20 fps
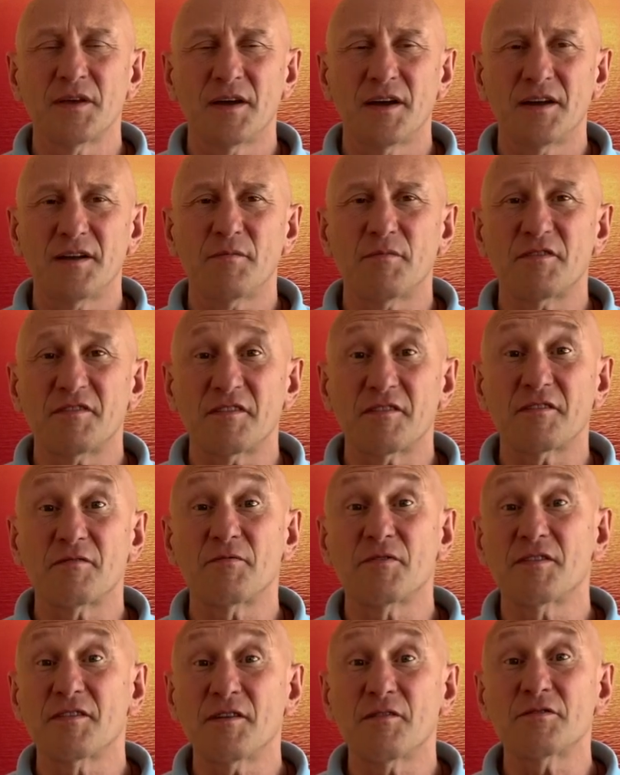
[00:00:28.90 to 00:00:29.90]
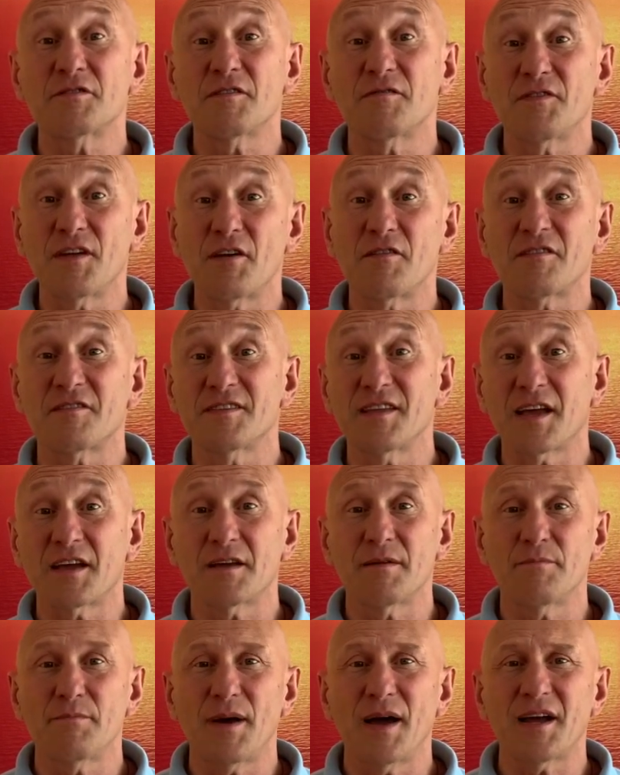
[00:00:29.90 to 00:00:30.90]
and it was as a result of those neck
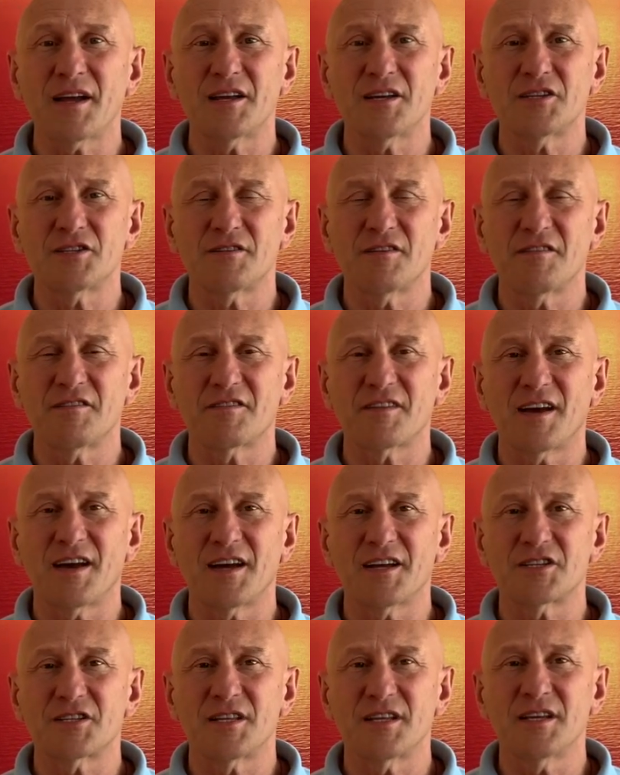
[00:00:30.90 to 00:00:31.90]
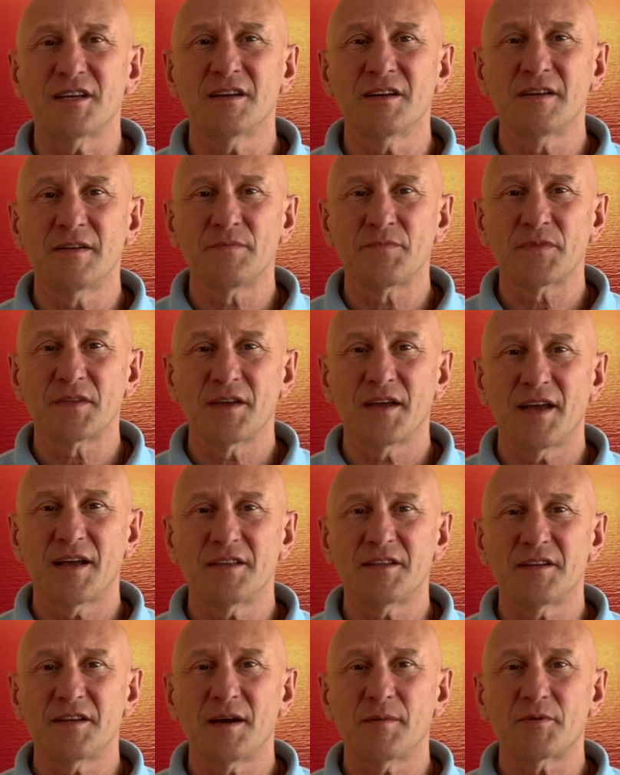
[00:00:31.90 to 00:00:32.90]
and back issues that I actually
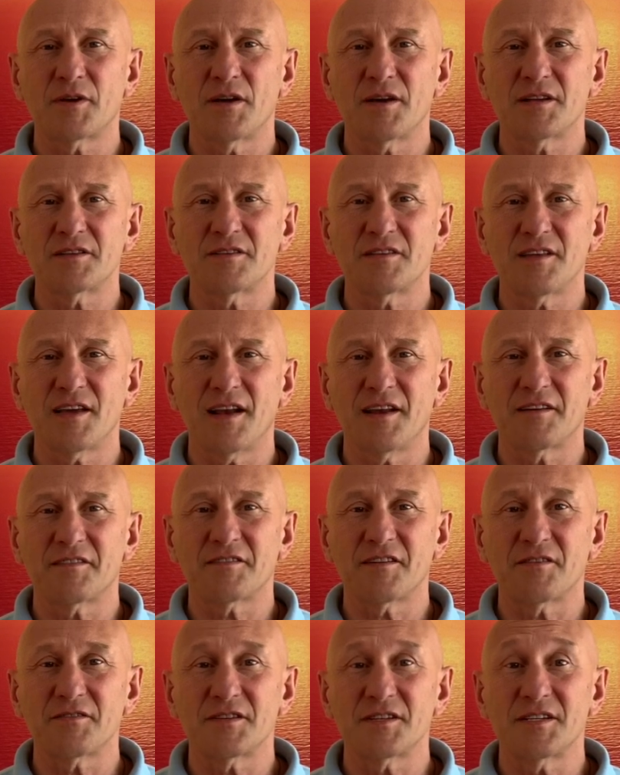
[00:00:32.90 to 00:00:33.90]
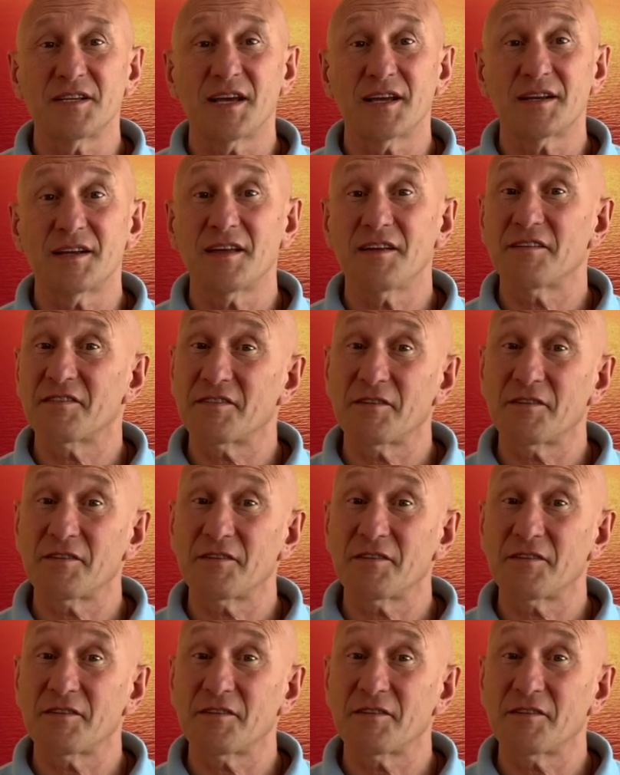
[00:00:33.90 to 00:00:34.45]
ended up going to the Alexander technique.